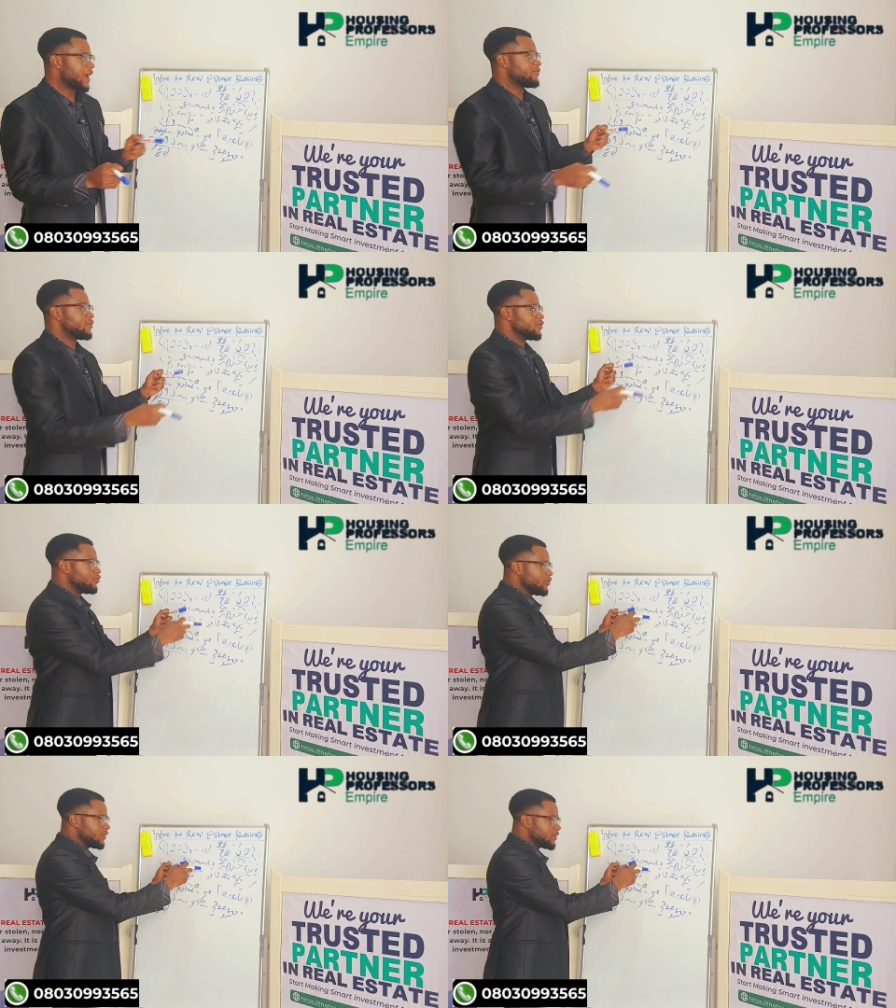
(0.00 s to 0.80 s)
have been
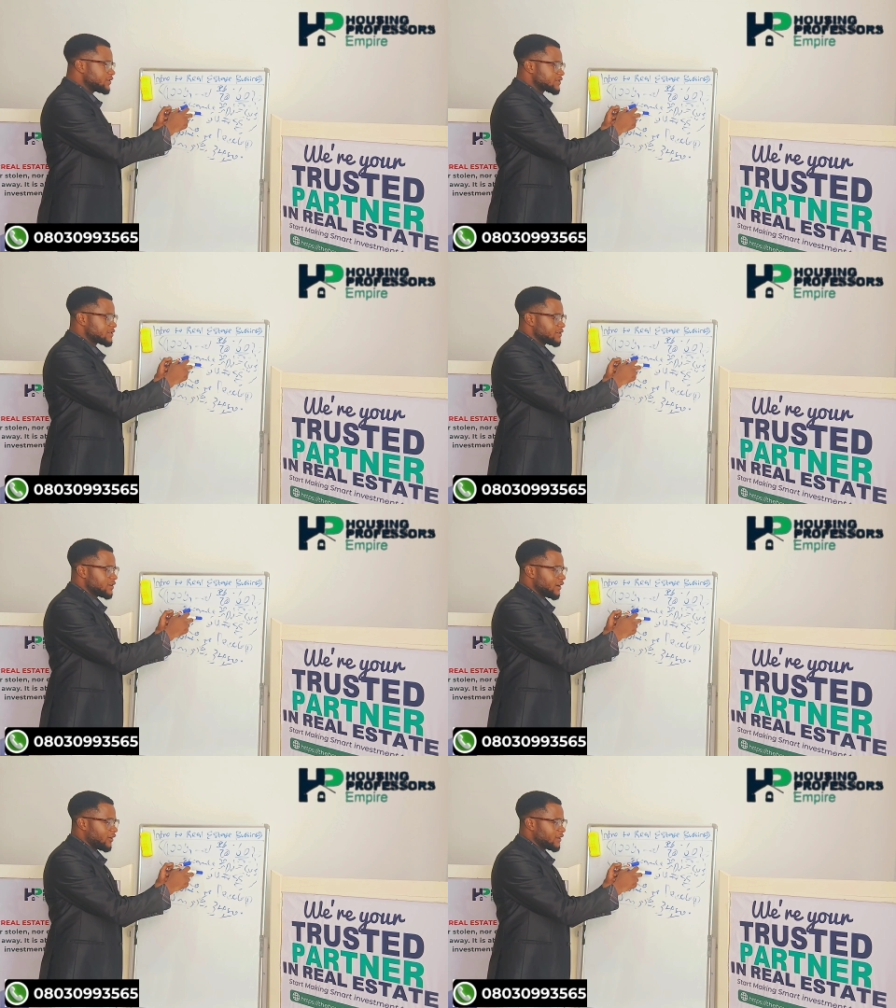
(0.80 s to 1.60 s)
doing this
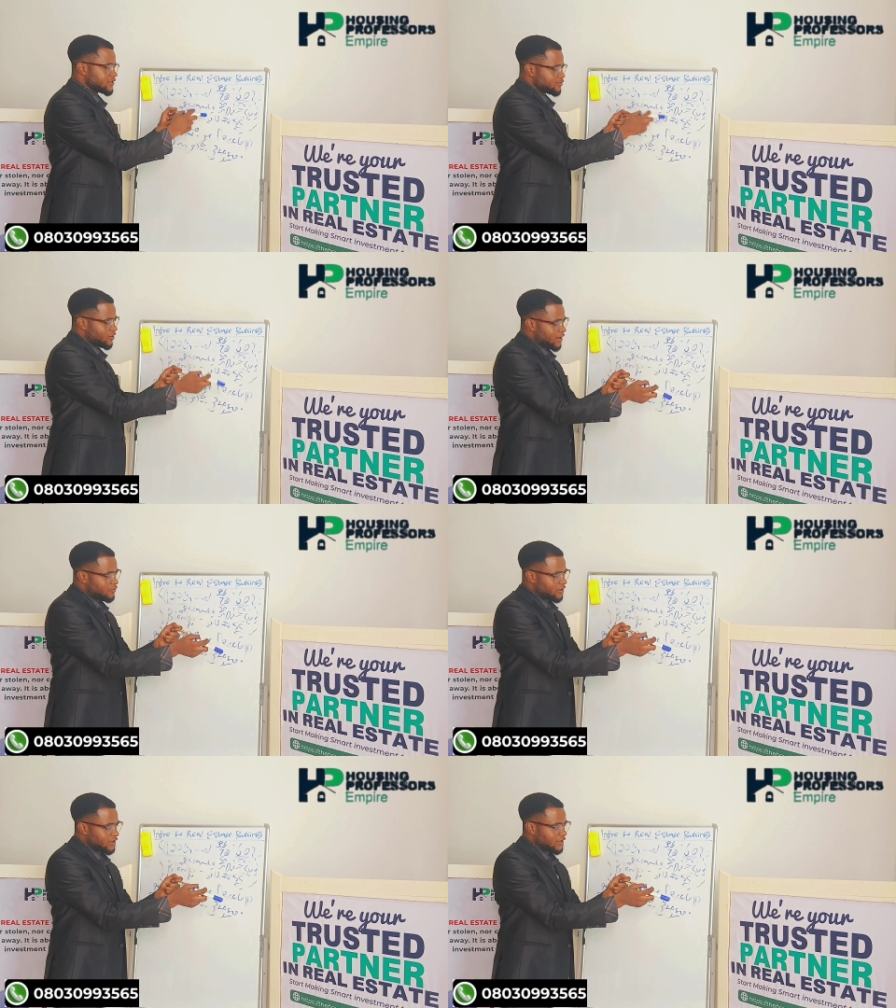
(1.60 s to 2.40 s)
on a smaller
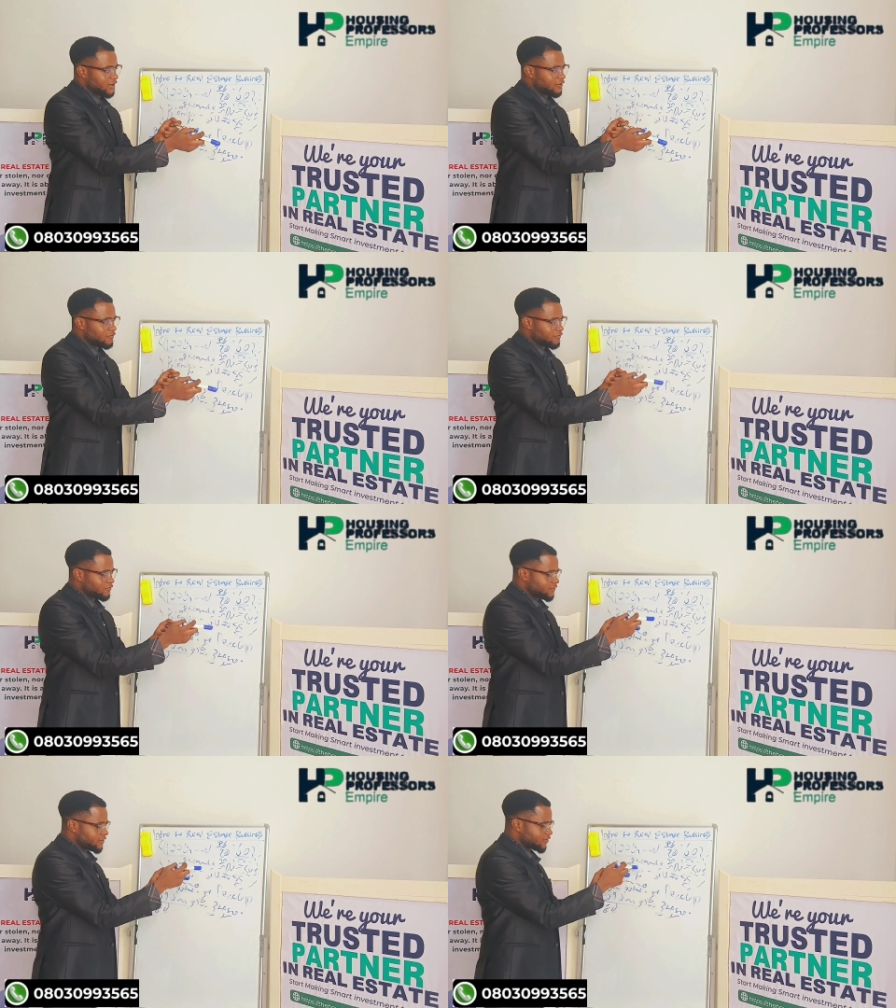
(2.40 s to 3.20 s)
money of
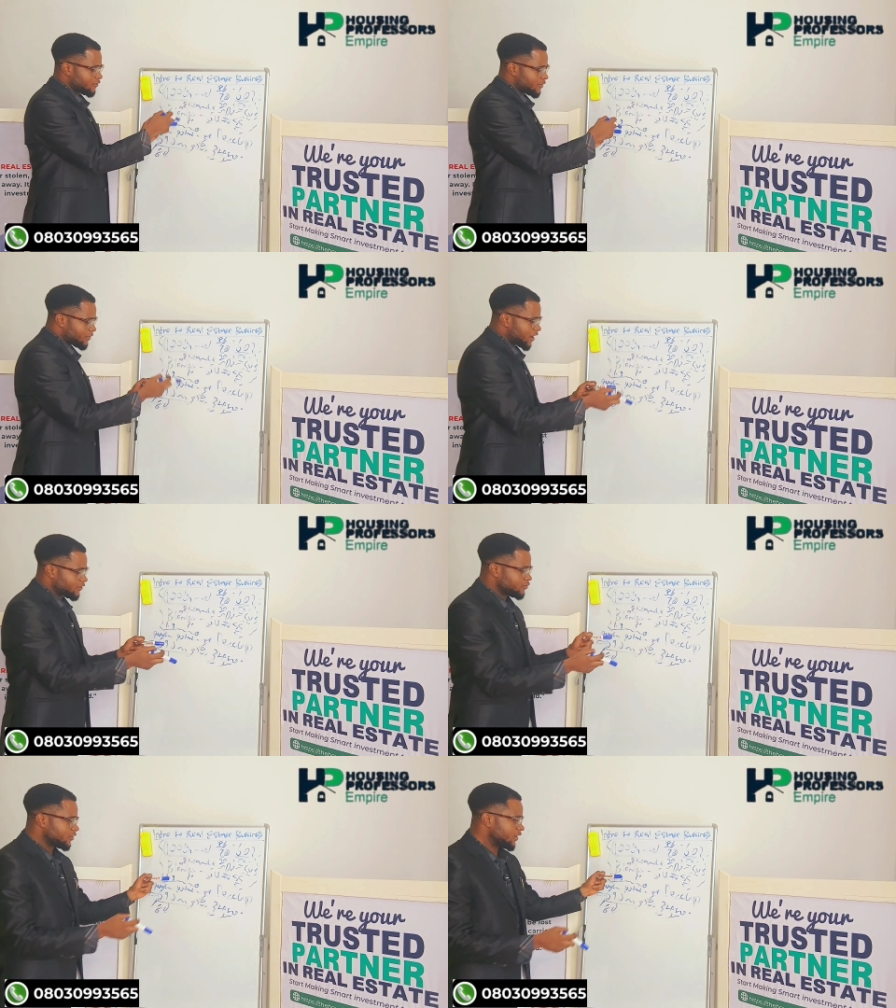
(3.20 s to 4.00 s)
some
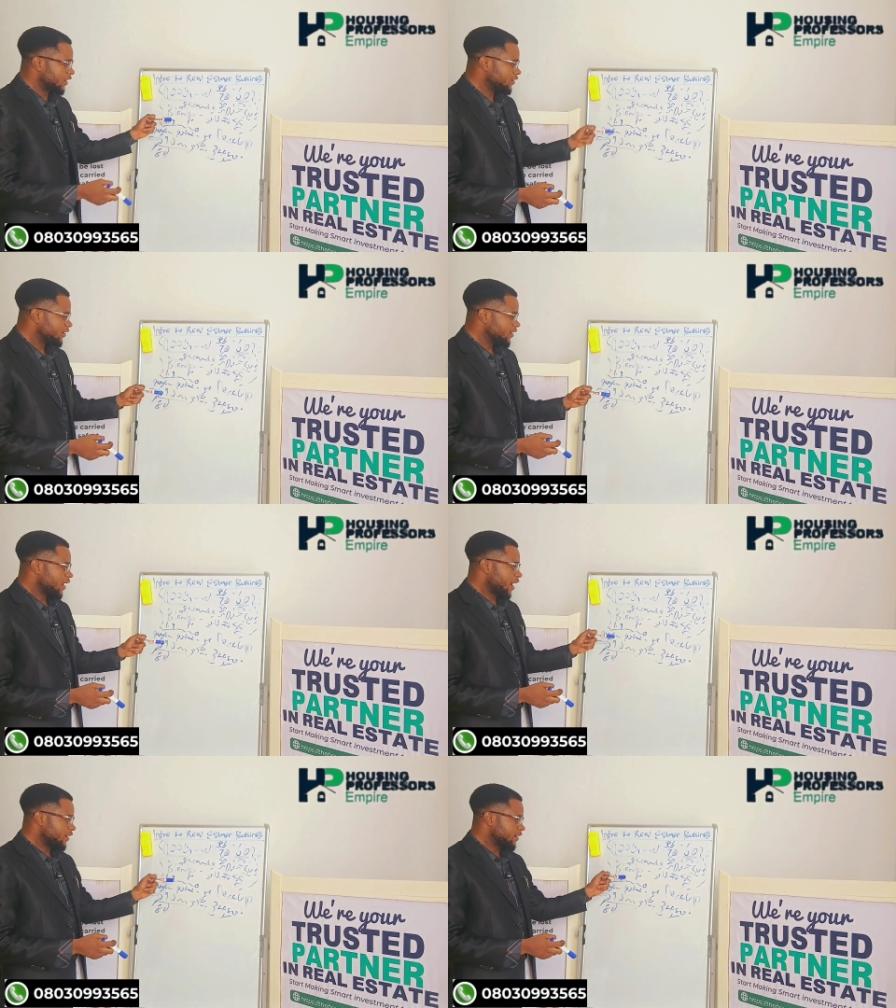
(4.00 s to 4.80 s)
amount, but then
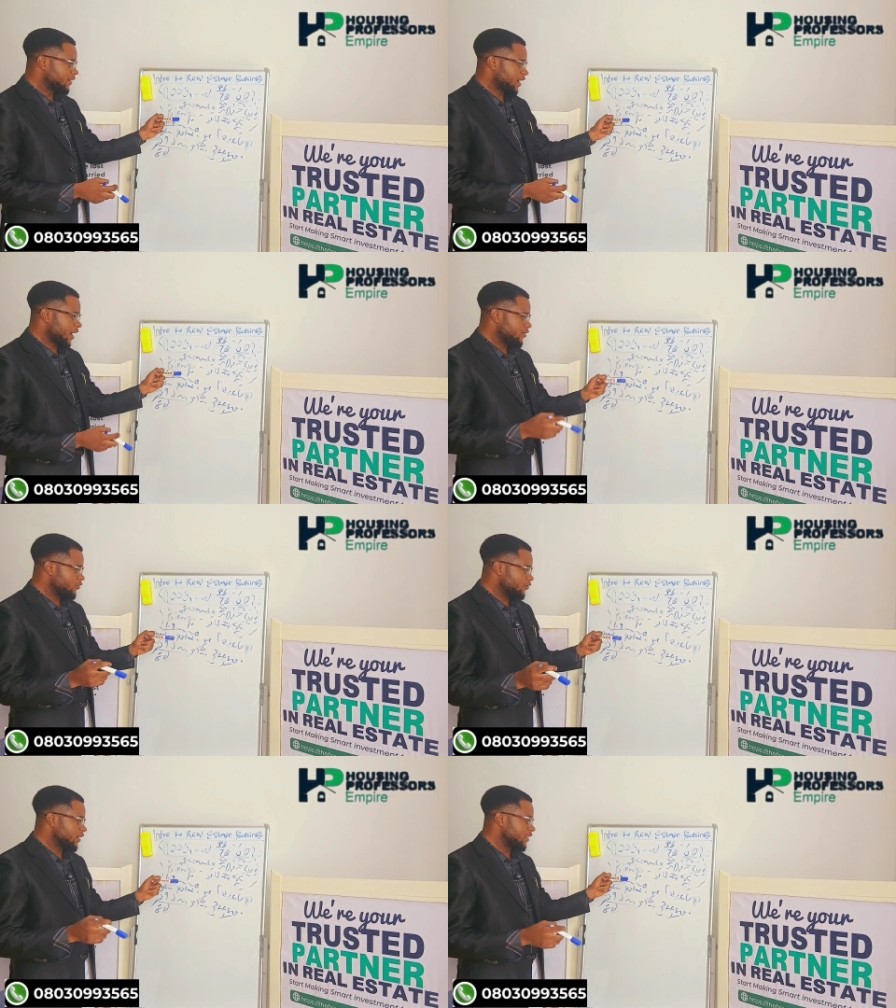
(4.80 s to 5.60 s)
I
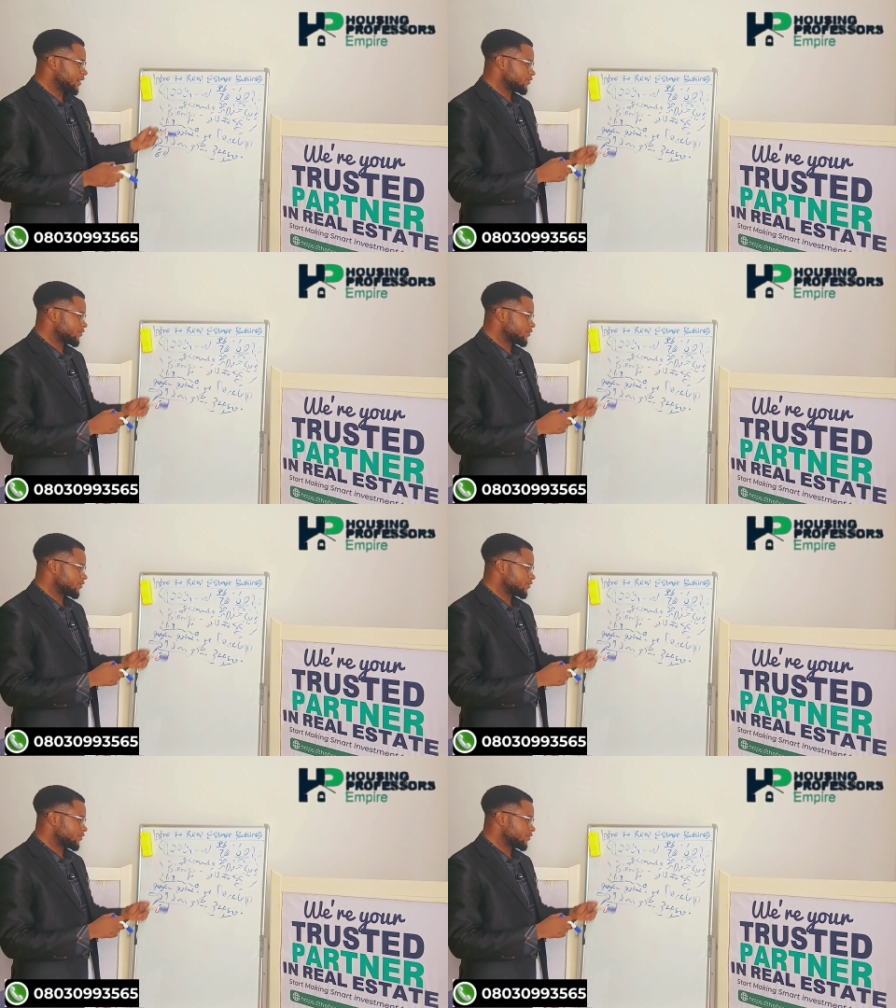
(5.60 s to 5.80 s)
know that there are